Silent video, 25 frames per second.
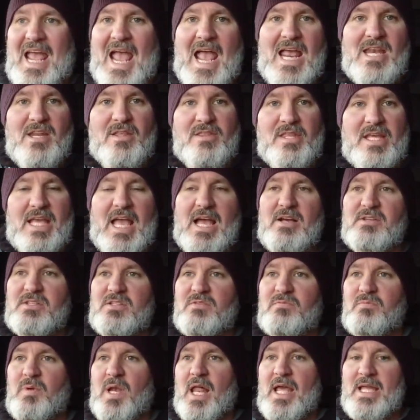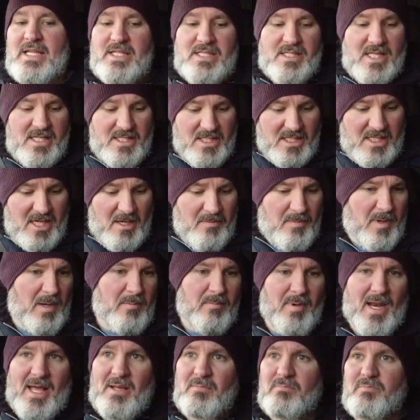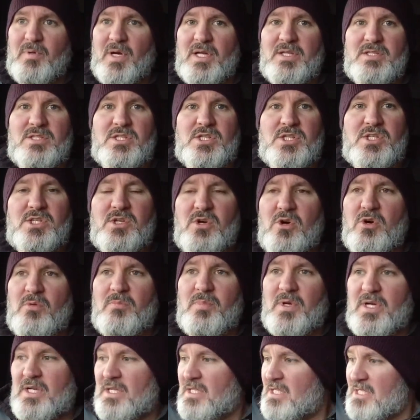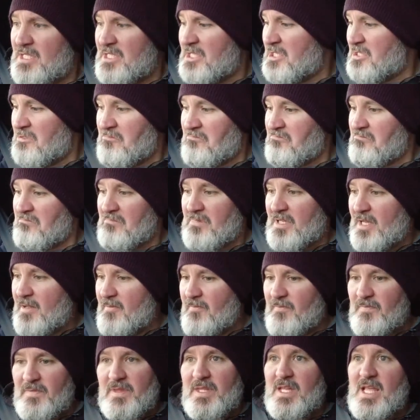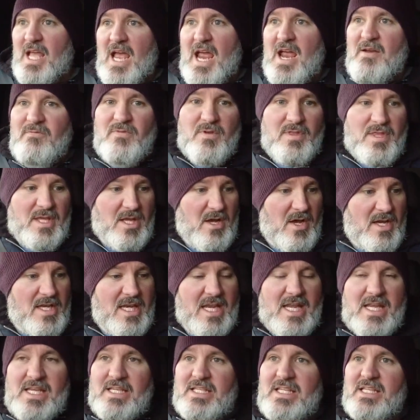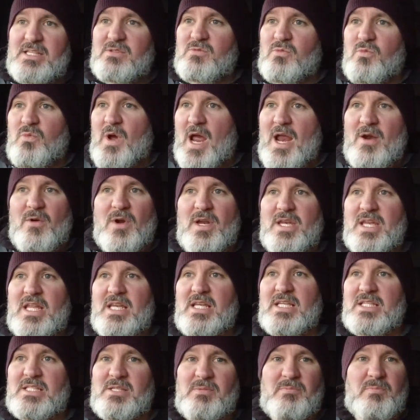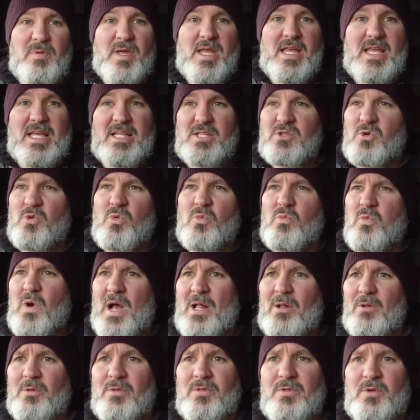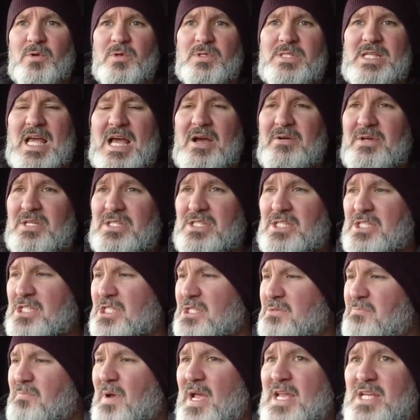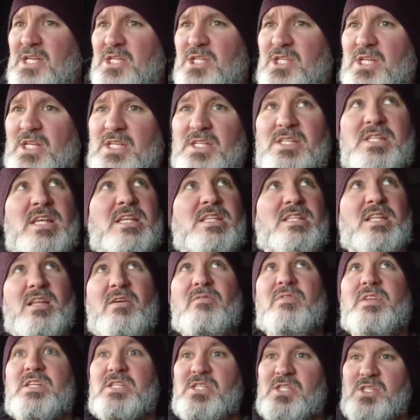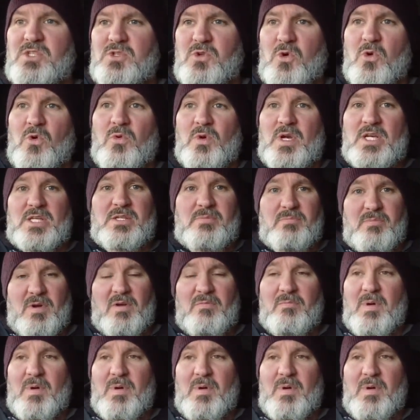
anything out of place. There's a couple of blank buttons, sure, but everything I need is where I need it to be. It's all well thought out. It's spacious. There's lovely storage above